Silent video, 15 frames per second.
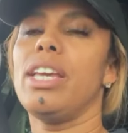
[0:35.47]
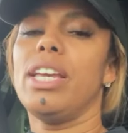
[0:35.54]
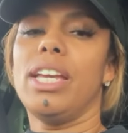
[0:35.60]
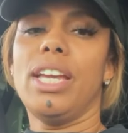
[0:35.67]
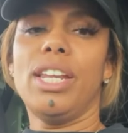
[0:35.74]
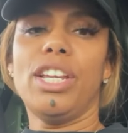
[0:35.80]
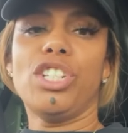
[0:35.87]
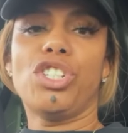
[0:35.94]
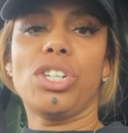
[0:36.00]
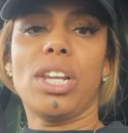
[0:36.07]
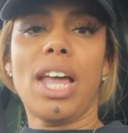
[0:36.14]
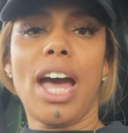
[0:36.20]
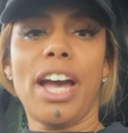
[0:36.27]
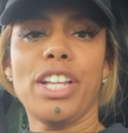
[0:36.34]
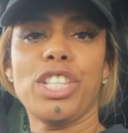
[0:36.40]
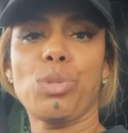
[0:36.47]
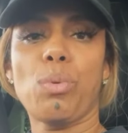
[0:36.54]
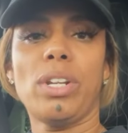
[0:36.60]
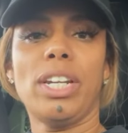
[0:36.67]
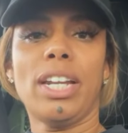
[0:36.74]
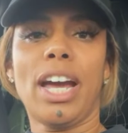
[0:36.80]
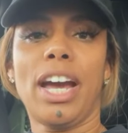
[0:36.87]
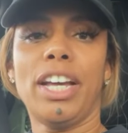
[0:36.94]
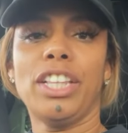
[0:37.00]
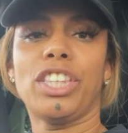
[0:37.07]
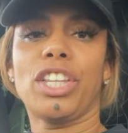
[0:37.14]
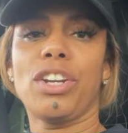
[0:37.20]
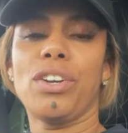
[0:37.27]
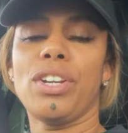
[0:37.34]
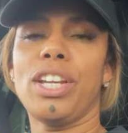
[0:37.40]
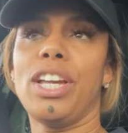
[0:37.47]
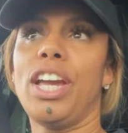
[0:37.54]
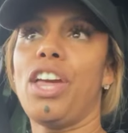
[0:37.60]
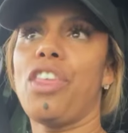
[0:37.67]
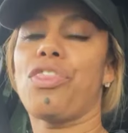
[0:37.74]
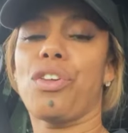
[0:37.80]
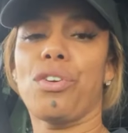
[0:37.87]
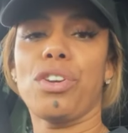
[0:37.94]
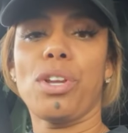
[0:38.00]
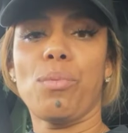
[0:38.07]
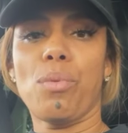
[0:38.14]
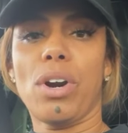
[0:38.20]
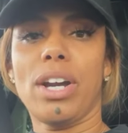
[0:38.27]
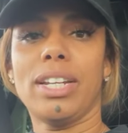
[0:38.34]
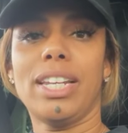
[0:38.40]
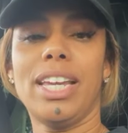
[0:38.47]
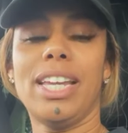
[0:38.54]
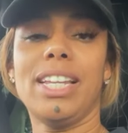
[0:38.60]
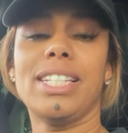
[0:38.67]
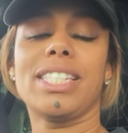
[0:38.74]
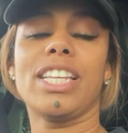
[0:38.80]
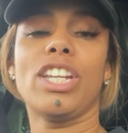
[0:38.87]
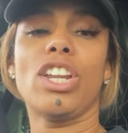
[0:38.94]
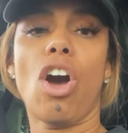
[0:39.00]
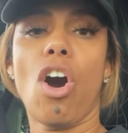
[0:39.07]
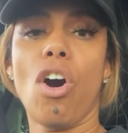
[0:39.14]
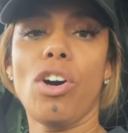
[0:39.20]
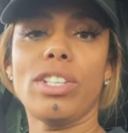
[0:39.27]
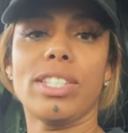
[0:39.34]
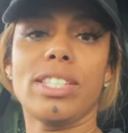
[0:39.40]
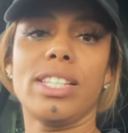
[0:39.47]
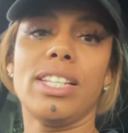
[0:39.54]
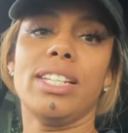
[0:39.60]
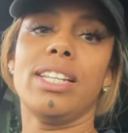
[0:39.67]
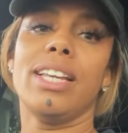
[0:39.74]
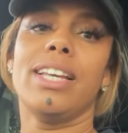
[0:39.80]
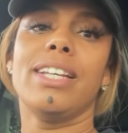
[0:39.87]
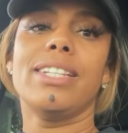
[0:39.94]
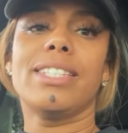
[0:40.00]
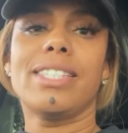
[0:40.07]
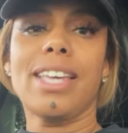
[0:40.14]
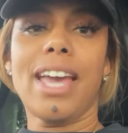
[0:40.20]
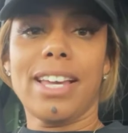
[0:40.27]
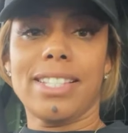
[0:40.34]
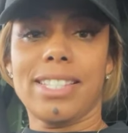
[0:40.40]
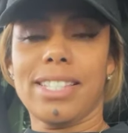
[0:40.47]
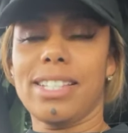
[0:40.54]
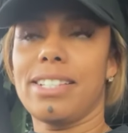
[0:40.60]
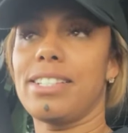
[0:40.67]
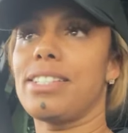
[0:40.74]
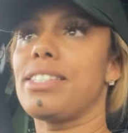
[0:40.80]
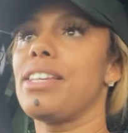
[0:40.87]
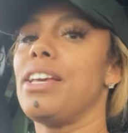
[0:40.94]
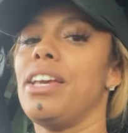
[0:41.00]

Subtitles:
It is July 29, 30, and 31. It is in Austin, Texas.